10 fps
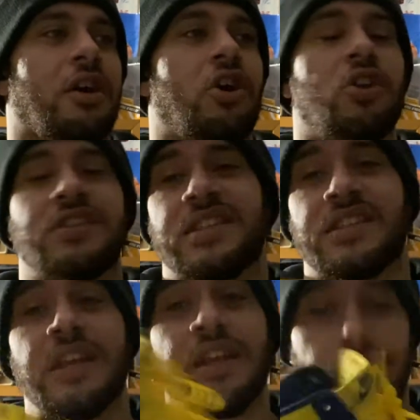
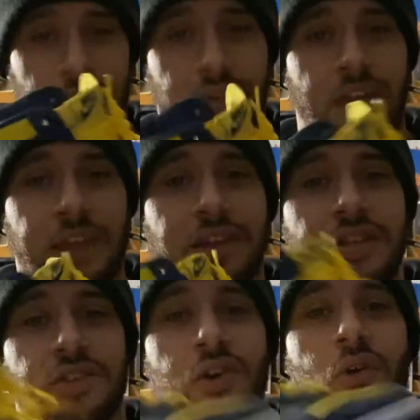sin that
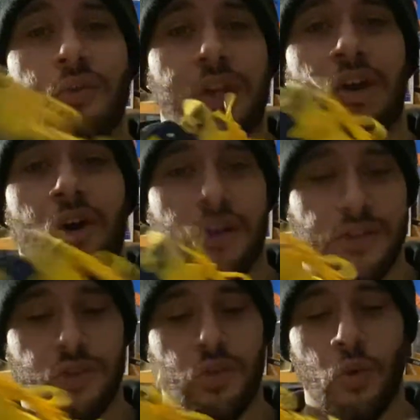these only cost
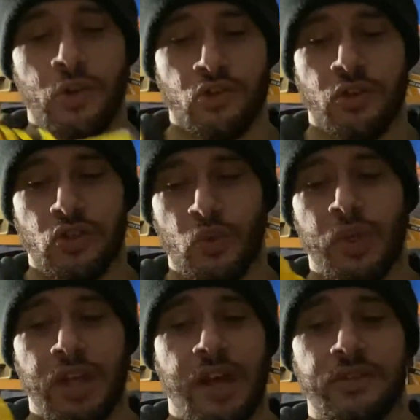
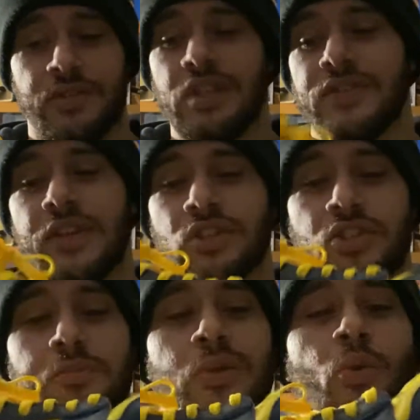$220. These things
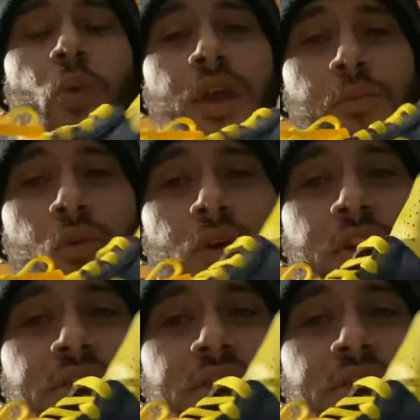should be way more because